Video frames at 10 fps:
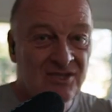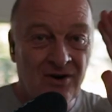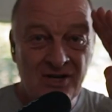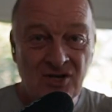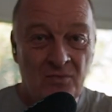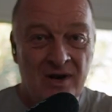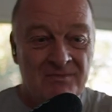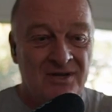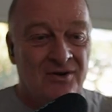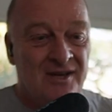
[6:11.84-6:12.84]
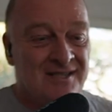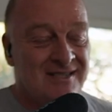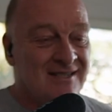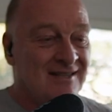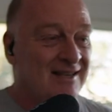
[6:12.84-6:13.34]
sorry John Williams
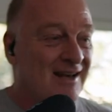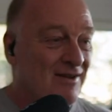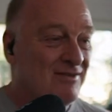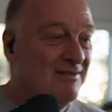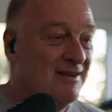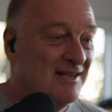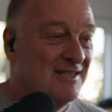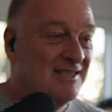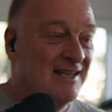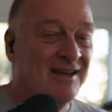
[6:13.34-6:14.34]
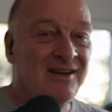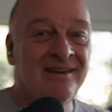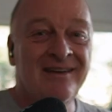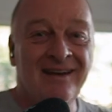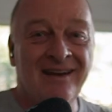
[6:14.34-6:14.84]
lawyers, nice to
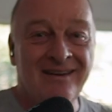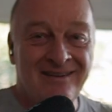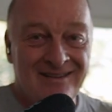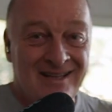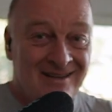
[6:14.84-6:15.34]
see you,